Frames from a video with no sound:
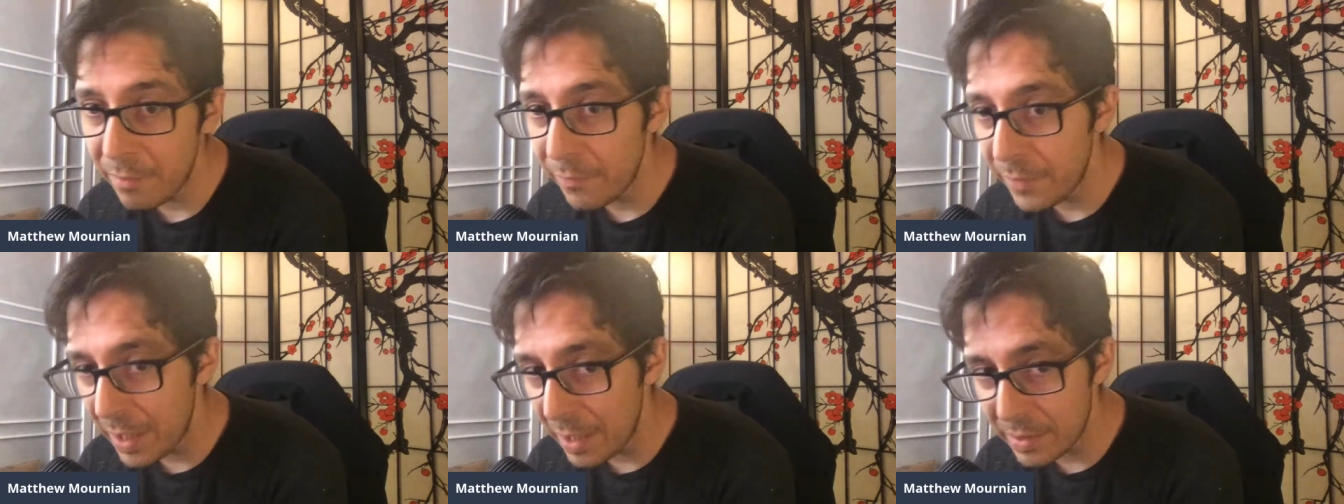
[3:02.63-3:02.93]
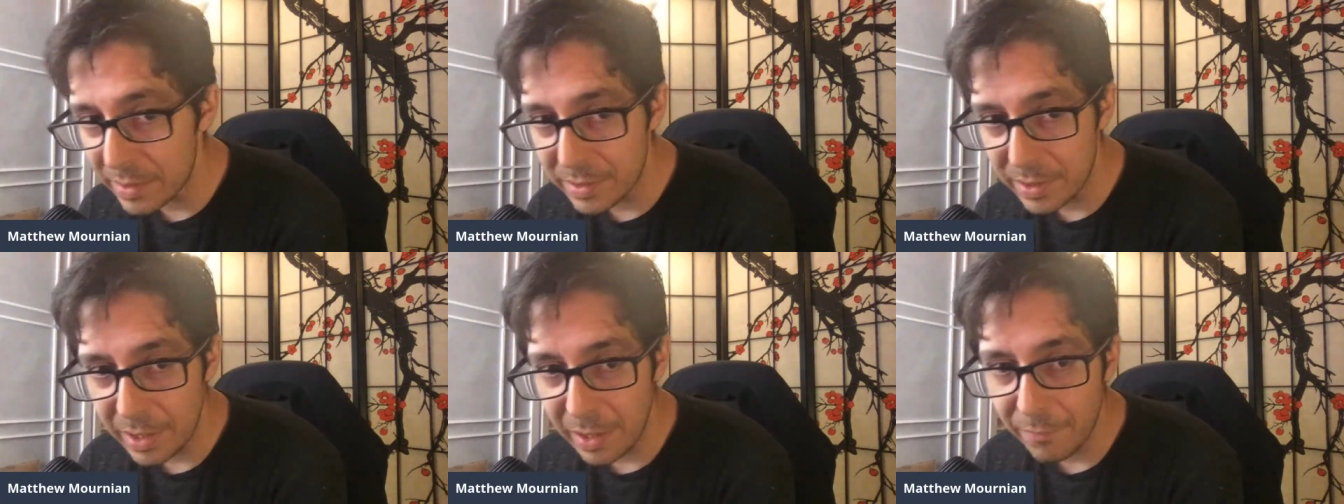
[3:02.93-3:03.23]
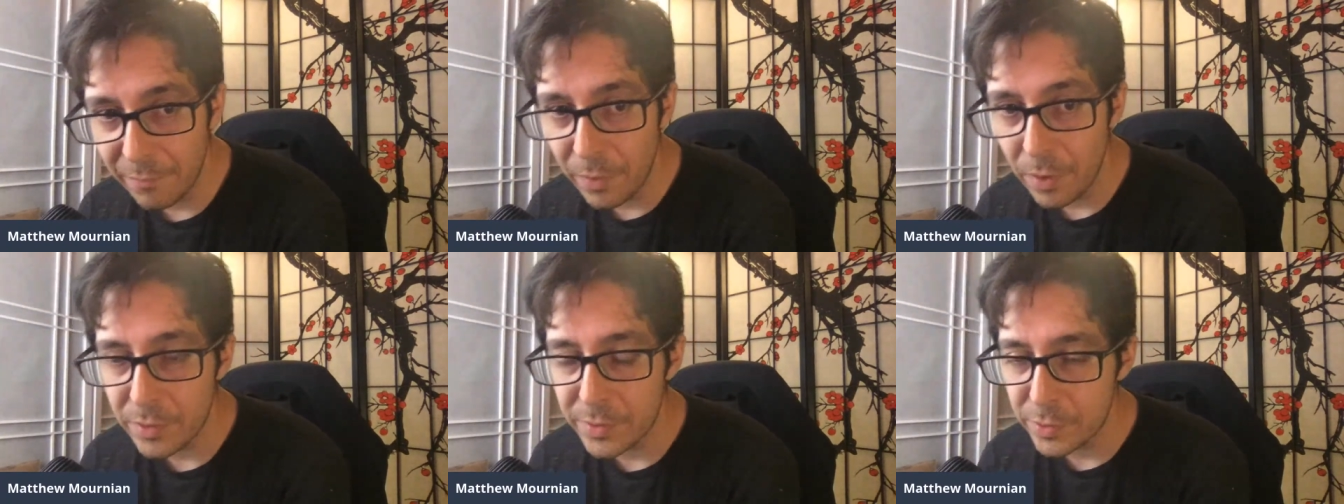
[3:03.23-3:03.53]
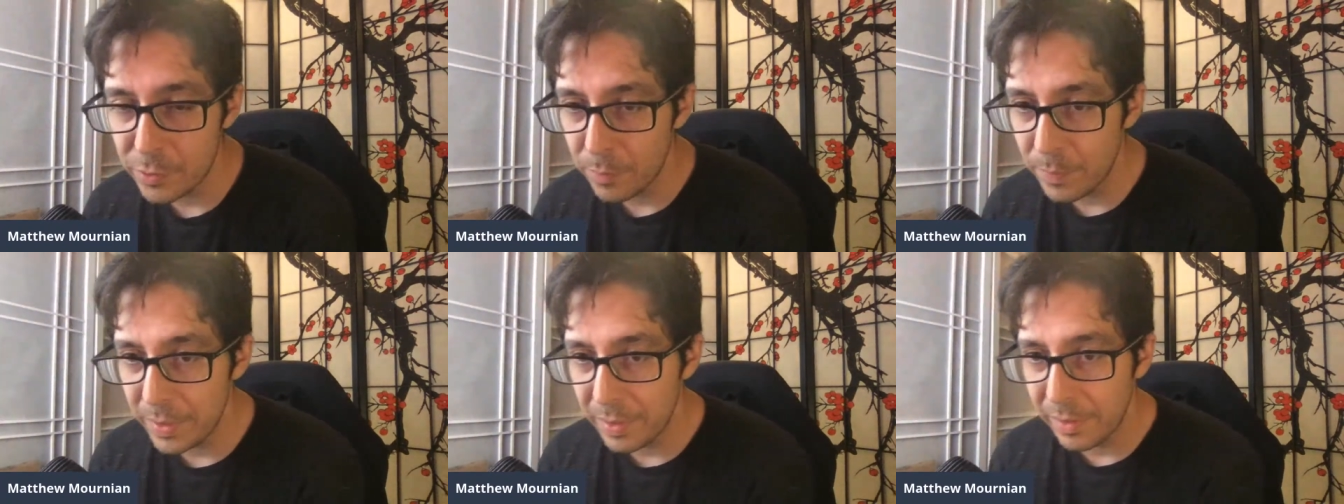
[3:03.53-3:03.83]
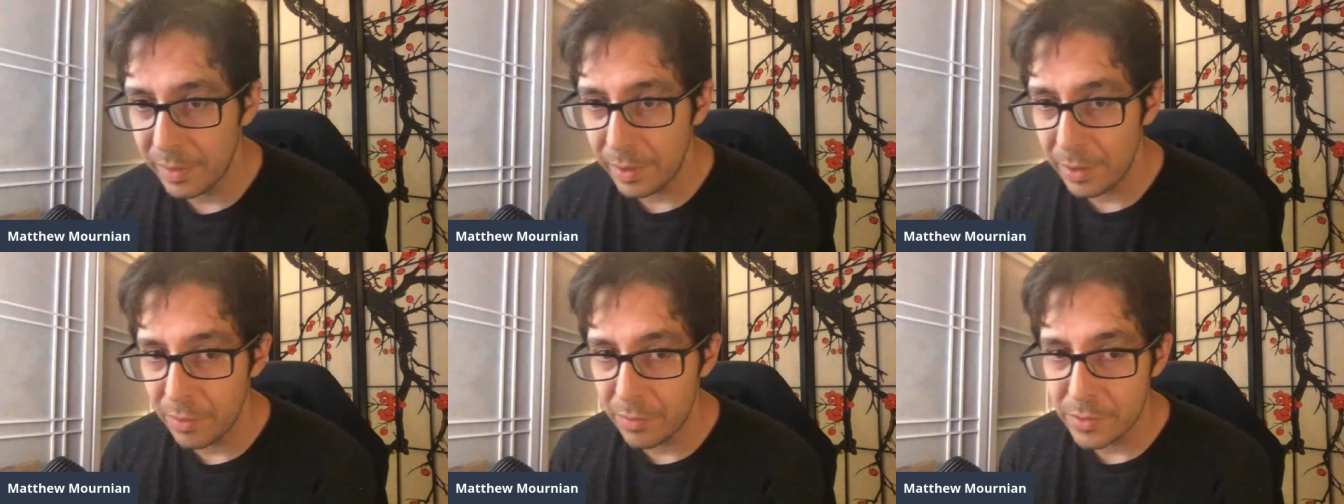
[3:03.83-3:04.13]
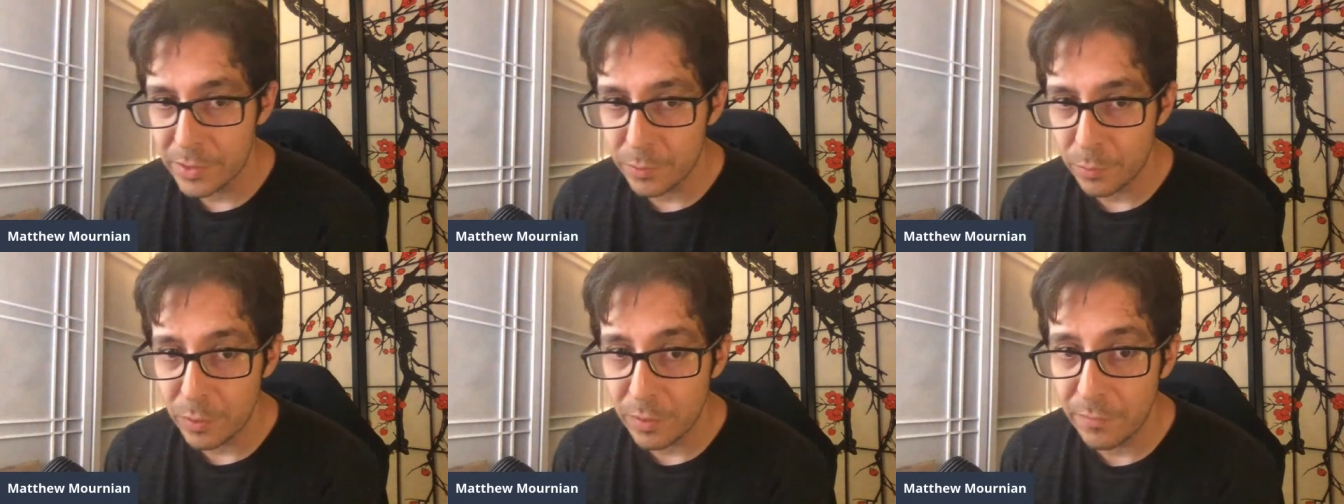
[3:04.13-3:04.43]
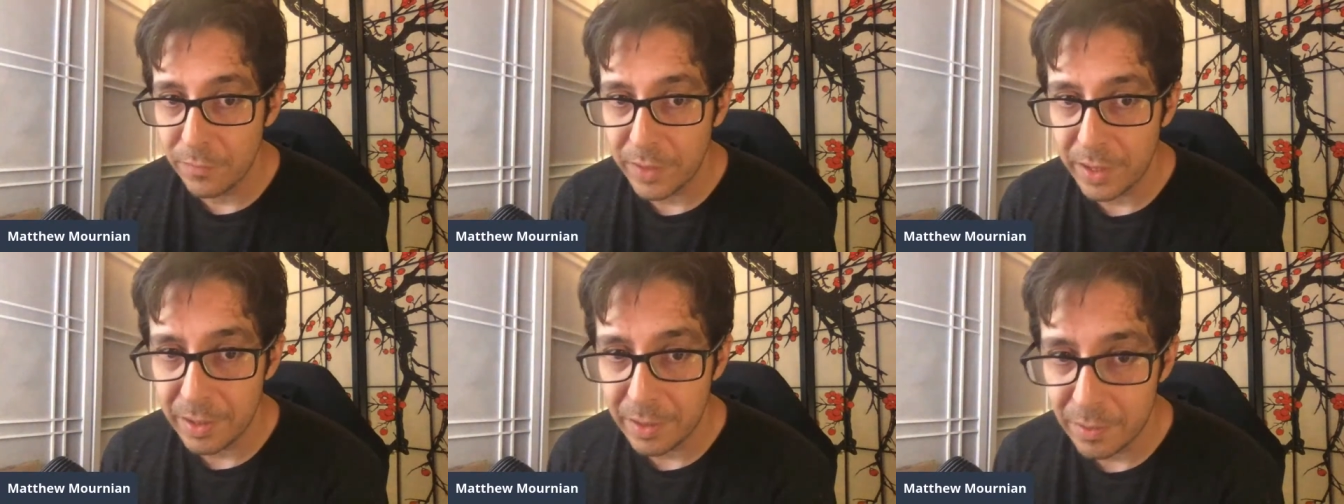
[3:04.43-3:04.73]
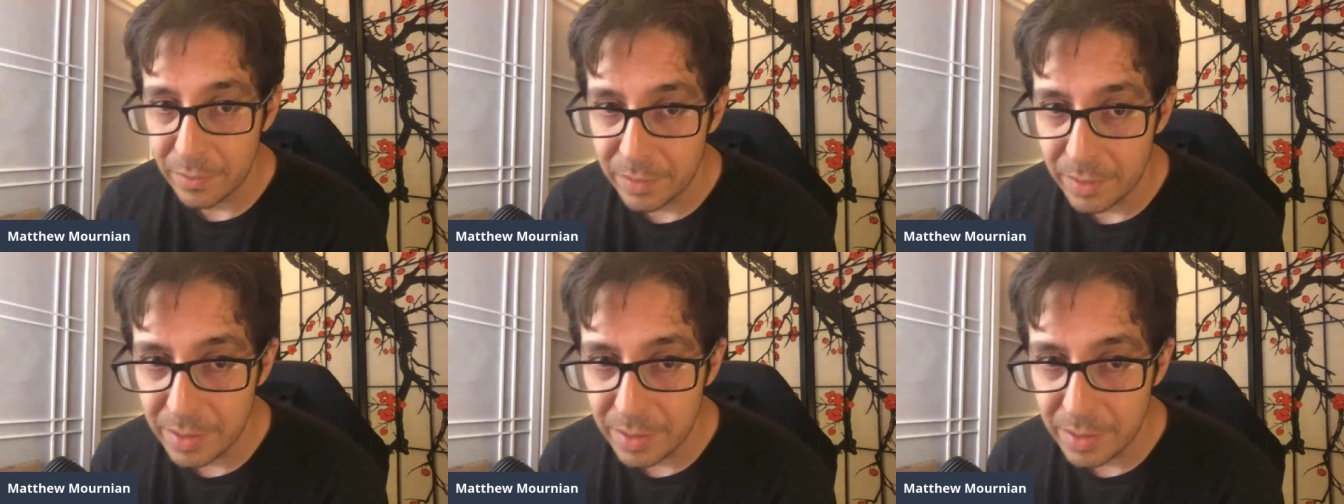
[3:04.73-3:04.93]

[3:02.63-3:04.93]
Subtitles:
yes, they have also been, you know, sort of killed.